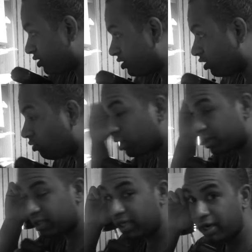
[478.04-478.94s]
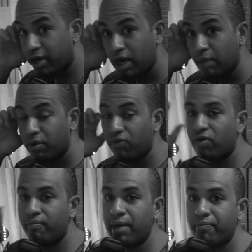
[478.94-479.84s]
still works here. But
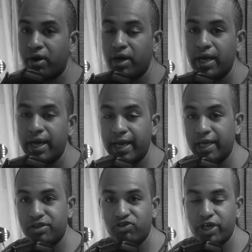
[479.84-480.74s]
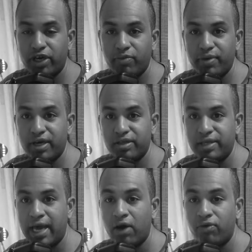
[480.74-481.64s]
remember, it gets trickier because
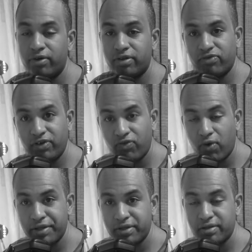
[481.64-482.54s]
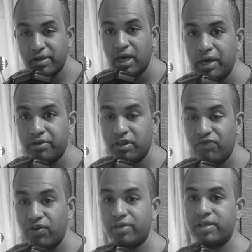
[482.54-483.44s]
now there's three voices. So the
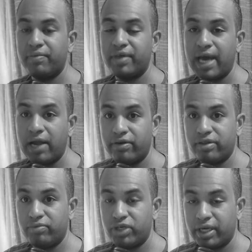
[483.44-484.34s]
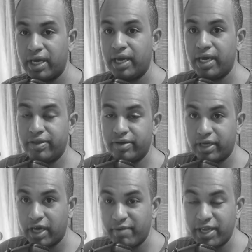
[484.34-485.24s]
first time the counter subject is going
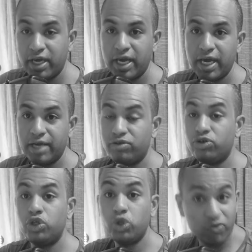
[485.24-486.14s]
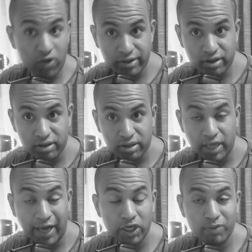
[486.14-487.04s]
to come in, it's usually two voices.
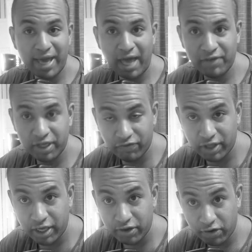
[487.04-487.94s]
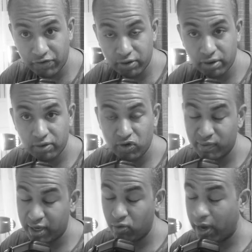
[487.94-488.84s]
Now, you may have it differently in your fugue. You
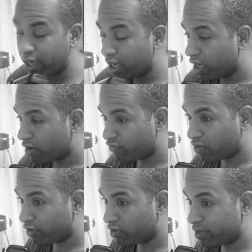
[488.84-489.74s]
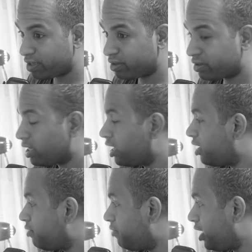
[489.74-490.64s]
may wait for other reasons.
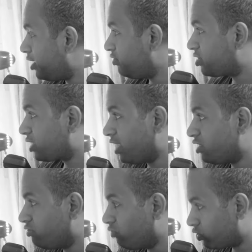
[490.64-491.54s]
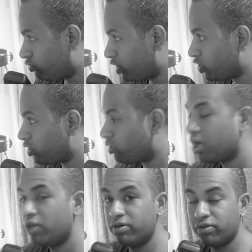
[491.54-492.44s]
But in this case, it was more traditional.
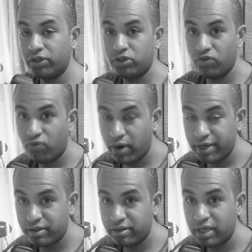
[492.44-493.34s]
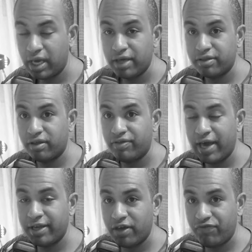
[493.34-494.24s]
There's only two voices. So
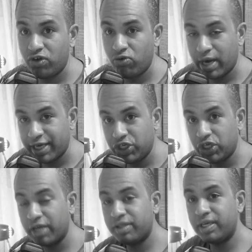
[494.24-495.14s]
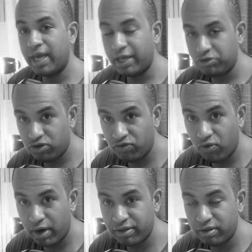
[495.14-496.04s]
then if you adjust it at two
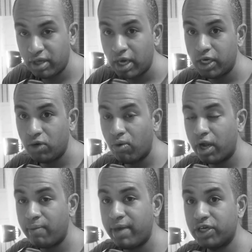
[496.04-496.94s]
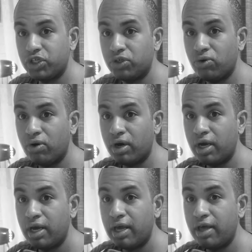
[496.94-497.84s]
voices, you want to make
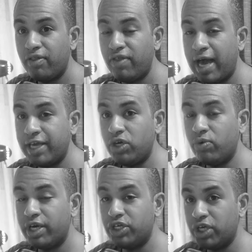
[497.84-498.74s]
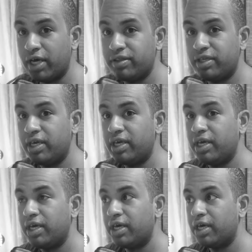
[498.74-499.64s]
sure that you adjust it
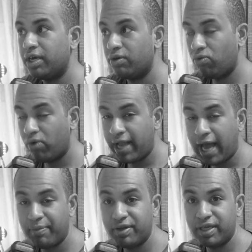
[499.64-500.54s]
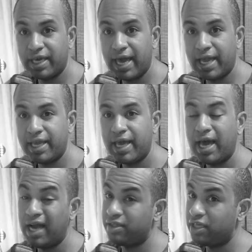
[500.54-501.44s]
when it happens again
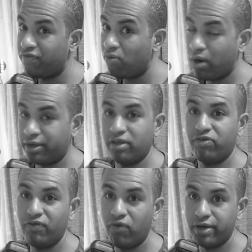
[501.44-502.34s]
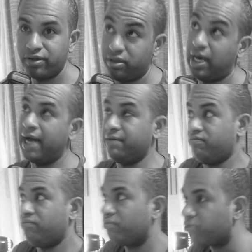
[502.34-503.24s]
and see if it works at three voices.
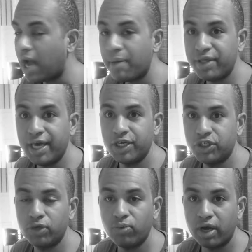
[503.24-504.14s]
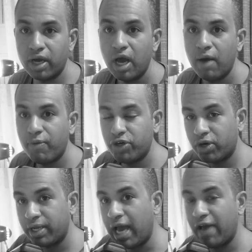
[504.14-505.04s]
Probably it should work, but you're
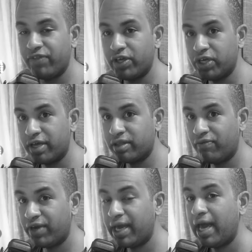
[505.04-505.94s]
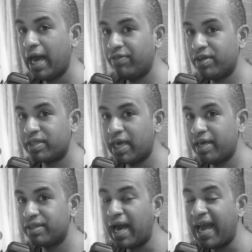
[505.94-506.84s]
going to have to adjust something. In this
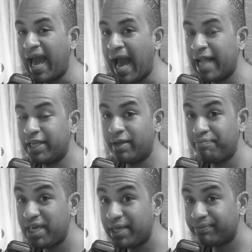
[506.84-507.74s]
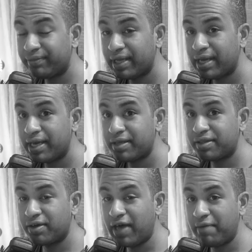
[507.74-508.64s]
case, I added a beat,
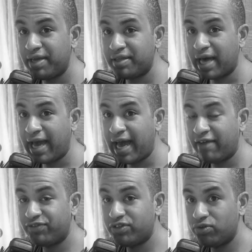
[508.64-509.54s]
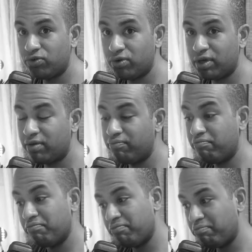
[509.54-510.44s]
so that means I have to
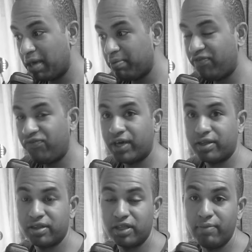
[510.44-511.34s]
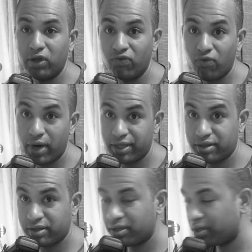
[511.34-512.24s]
maybe fix the middle
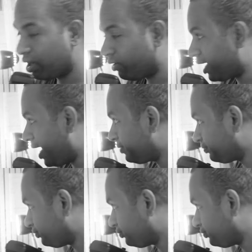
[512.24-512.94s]
voice, okay?